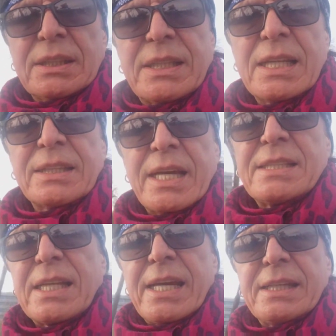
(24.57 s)
10
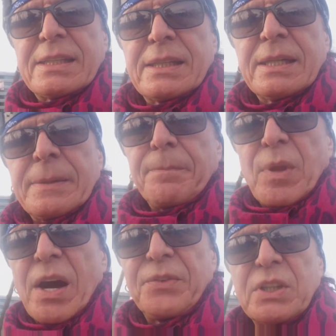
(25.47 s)
days later
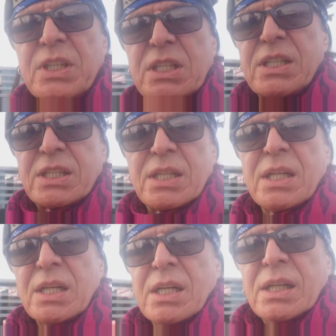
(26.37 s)
after this
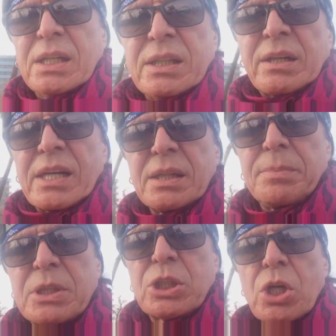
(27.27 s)

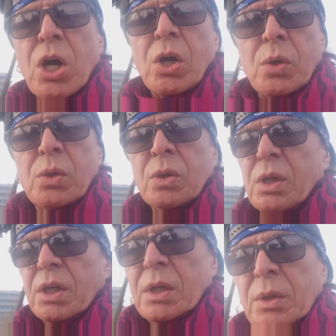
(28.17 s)
incredible snow
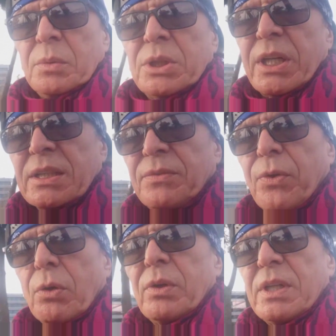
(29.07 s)
which has
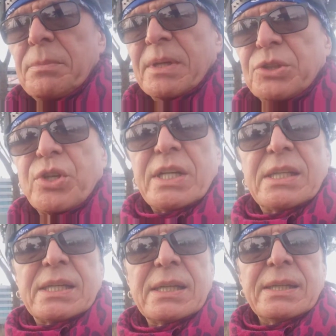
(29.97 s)
fallen in Madrid.
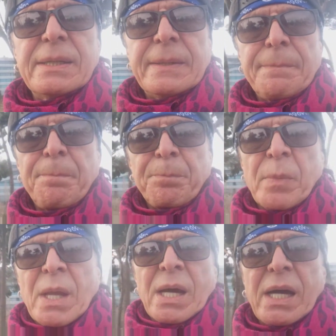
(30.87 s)

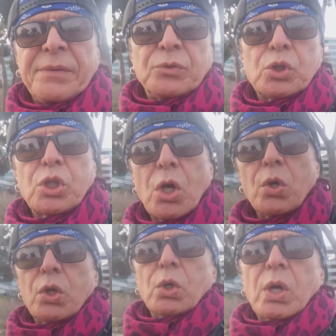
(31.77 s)
I have to show
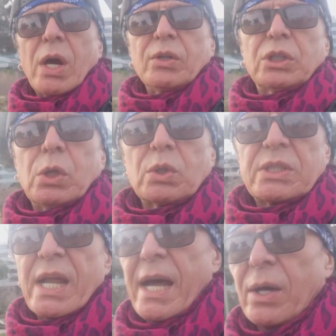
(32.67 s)
you how it looks
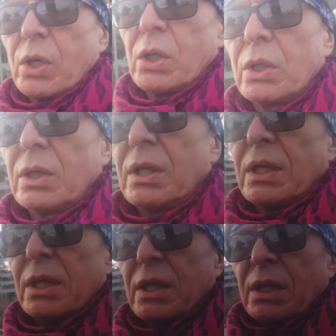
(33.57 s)
now
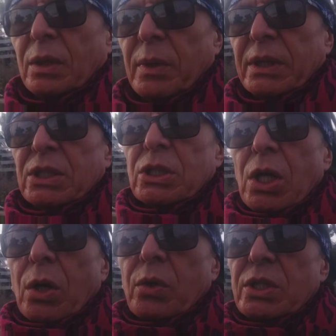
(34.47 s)
when the
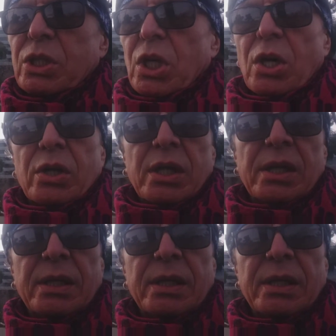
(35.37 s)
snow is gone